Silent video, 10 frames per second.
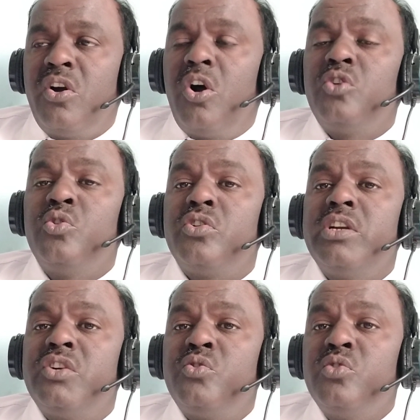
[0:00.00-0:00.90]
How to
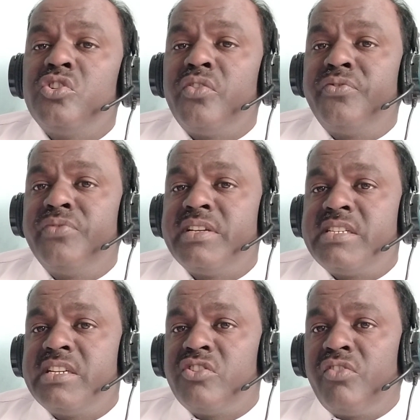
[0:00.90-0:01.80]
reduce of
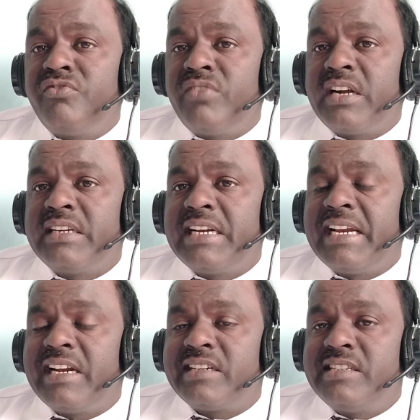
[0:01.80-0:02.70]
wastage of water,
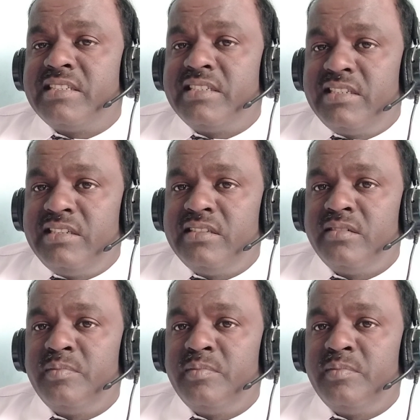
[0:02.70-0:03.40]
electricity,